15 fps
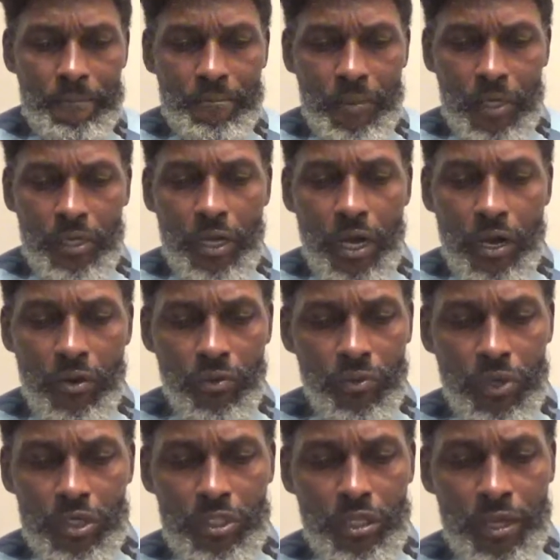but God
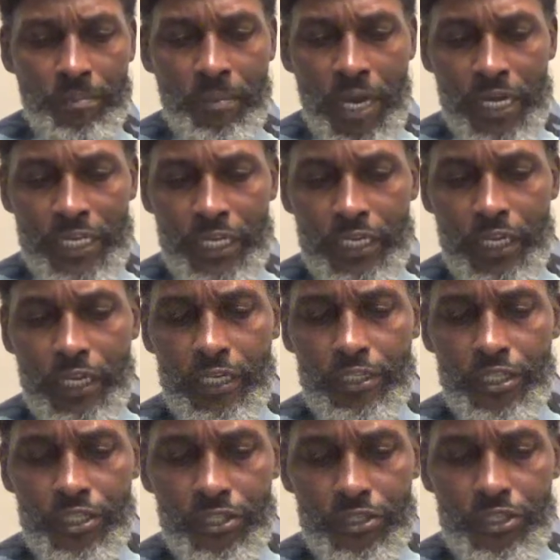want the mighty king
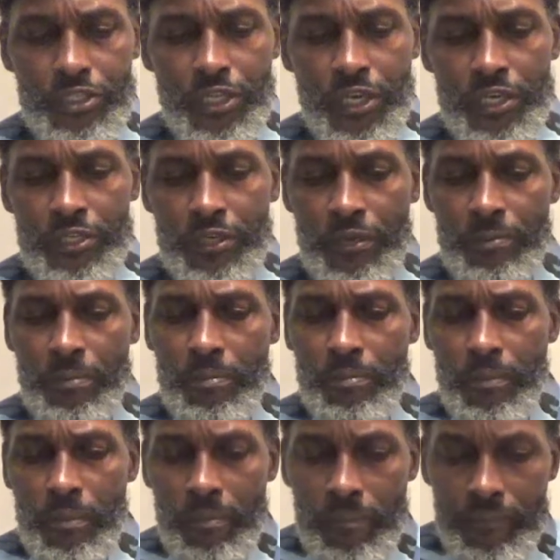shall stand up
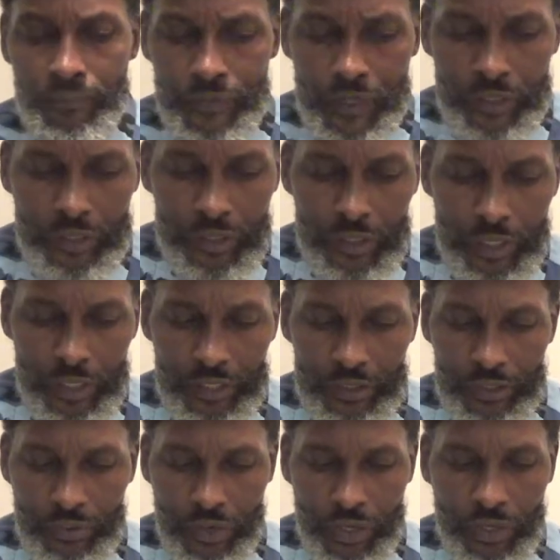and said, and
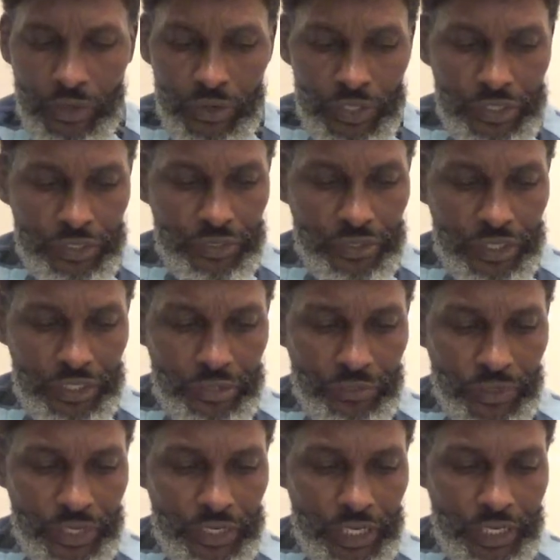do according to his will.